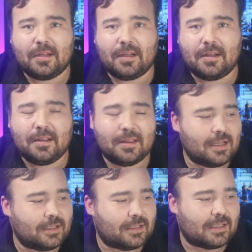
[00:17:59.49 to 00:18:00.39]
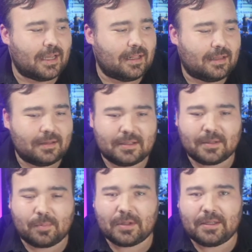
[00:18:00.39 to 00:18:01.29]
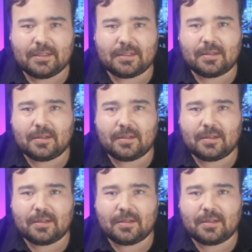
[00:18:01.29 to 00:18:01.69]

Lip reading: They said it's a police.